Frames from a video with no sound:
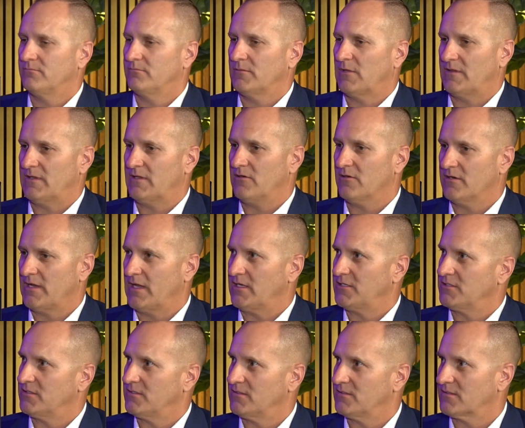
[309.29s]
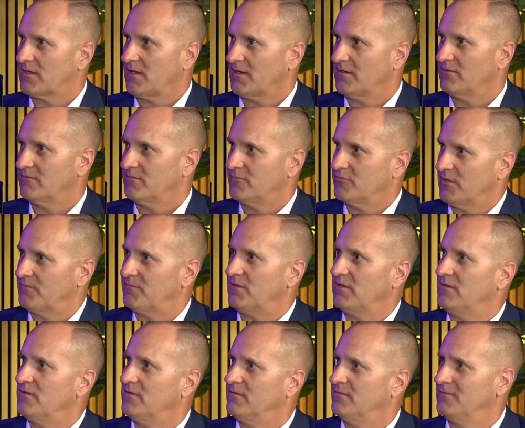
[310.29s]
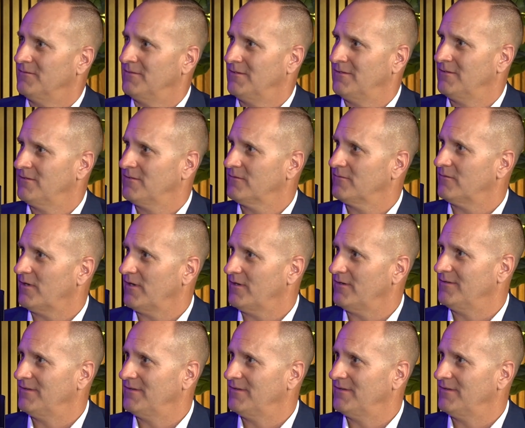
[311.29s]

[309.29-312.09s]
I think our nation has kind of drifted, right?